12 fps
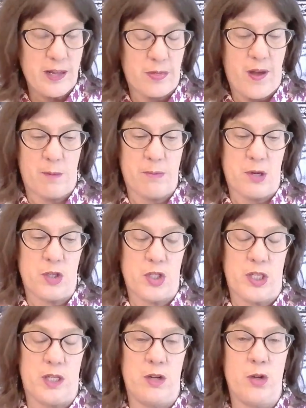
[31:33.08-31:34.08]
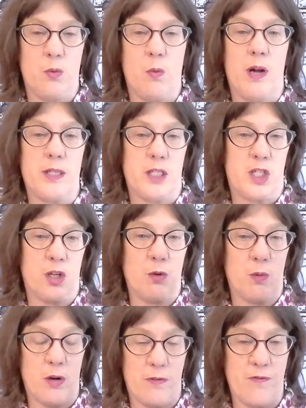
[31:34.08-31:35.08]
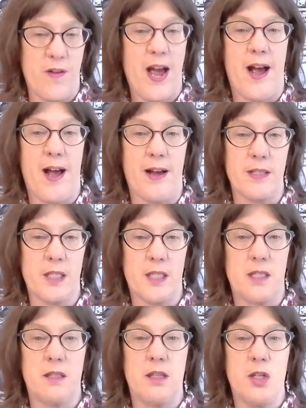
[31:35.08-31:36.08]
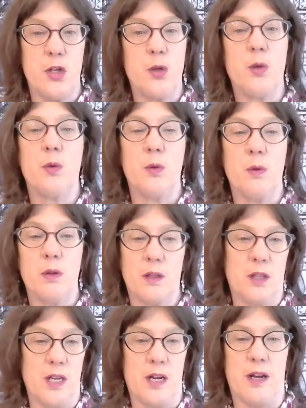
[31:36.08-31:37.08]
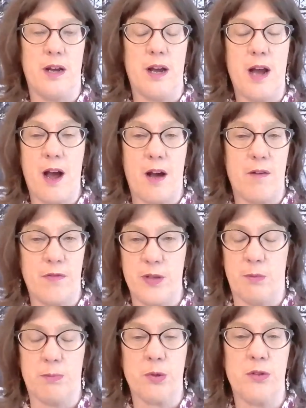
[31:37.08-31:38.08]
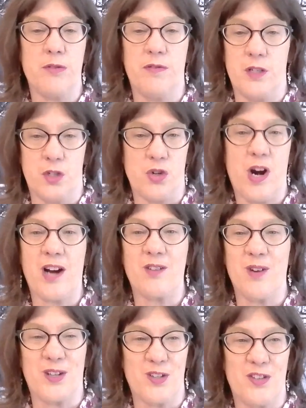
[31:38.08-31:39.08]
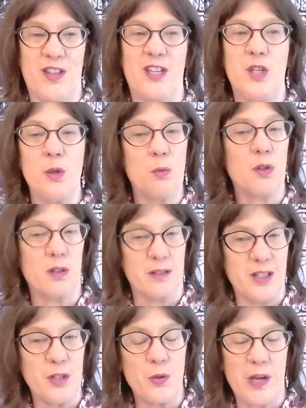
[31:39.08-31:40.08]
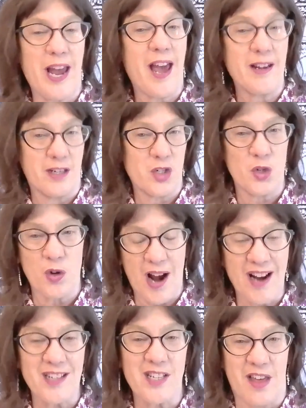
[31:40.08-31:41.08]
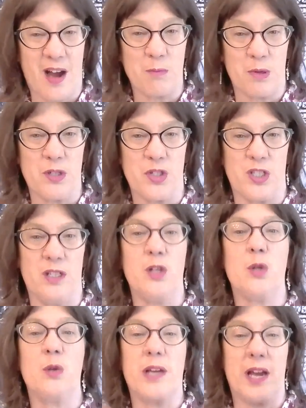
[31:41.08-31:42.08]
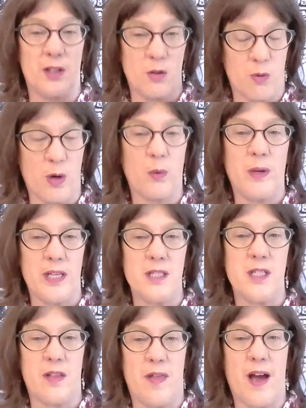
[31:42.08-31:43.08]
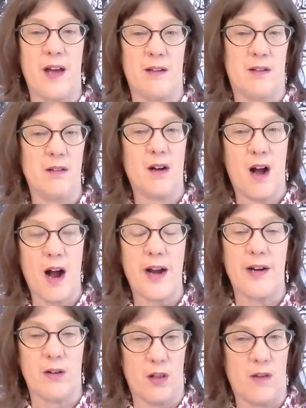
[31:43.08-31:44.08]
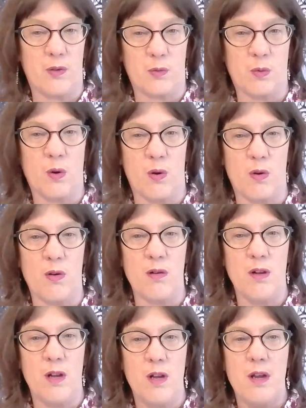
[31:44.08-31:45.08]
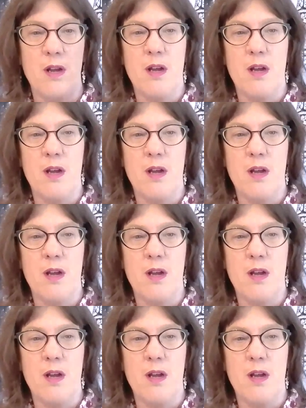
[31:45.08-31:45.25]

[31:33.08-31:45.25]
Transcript: you get that person who wants to grow fast, you, Linda, have the proven track record that you can attract that person who can grow into that higher level role.